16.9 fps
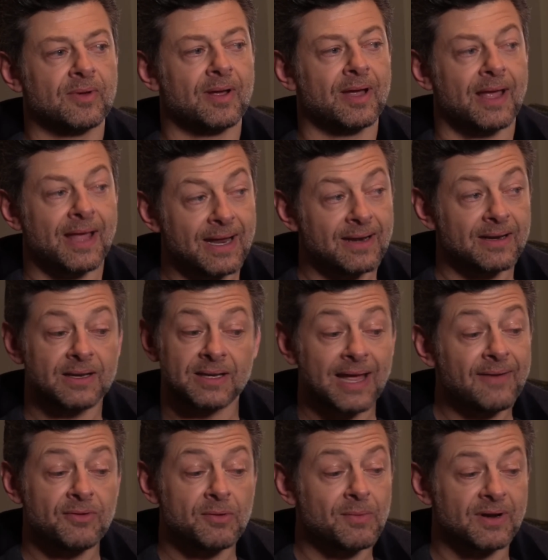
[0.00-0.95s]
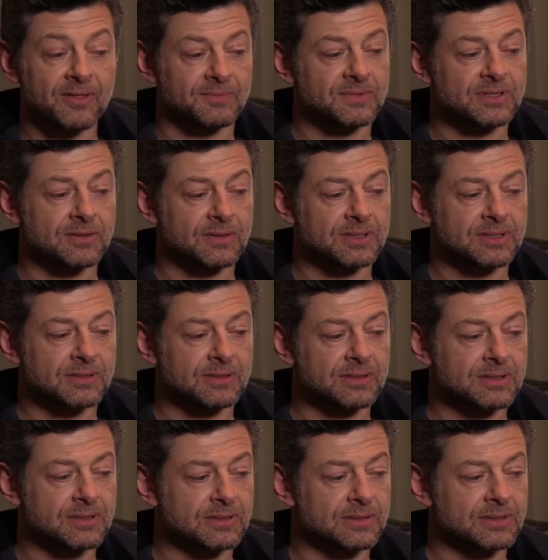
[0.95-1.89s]
uh, every one of them, to to
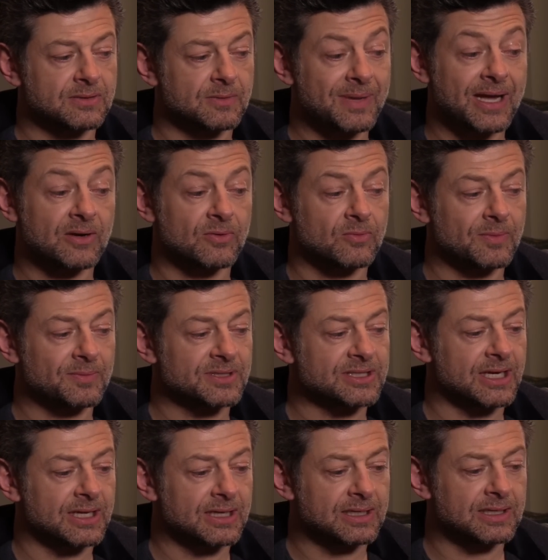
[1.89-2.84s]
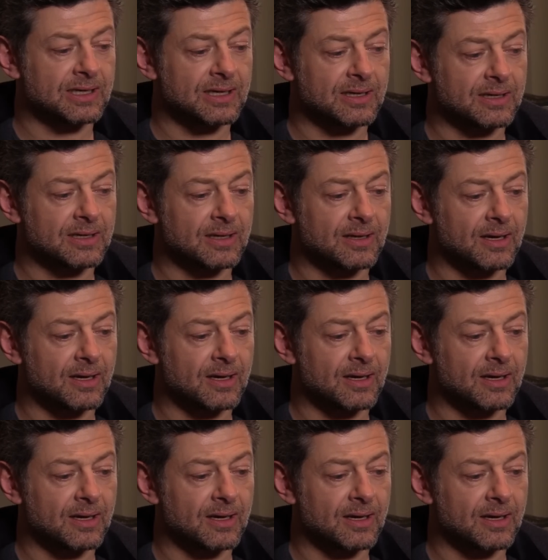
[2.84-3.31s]
to, to a man or woman, said. Uh,